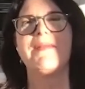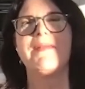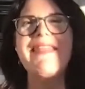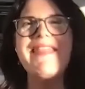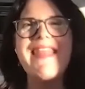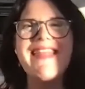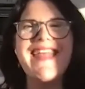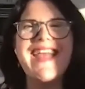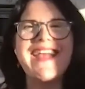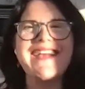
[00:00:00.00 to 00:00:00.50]
and
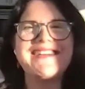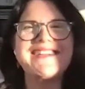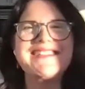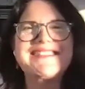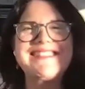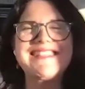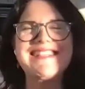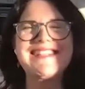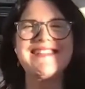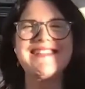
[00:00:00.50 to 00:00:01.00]
then they
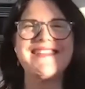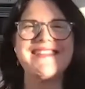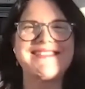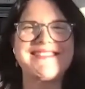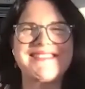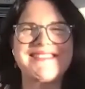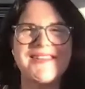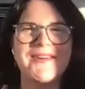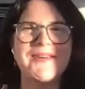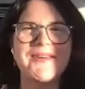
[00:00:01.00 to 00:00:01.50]
cooked it in
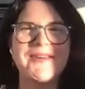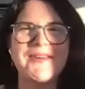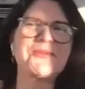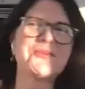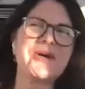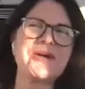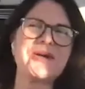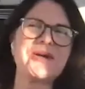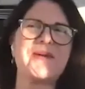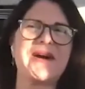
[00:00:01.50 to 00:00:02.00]
this old
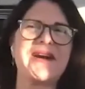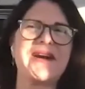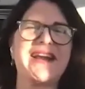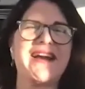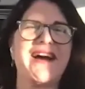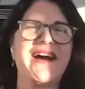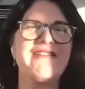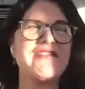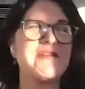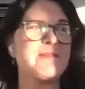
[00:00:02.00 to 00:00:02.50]
wood
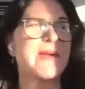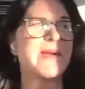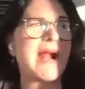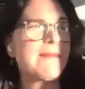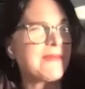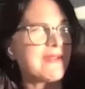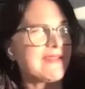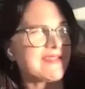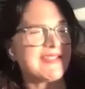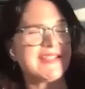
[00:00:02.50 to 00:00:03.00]
burning oven, but
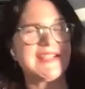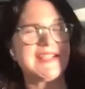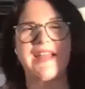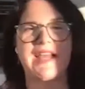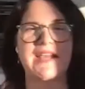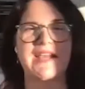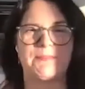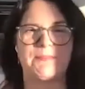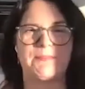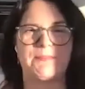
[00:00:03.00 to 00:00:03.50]
I'm just gonna like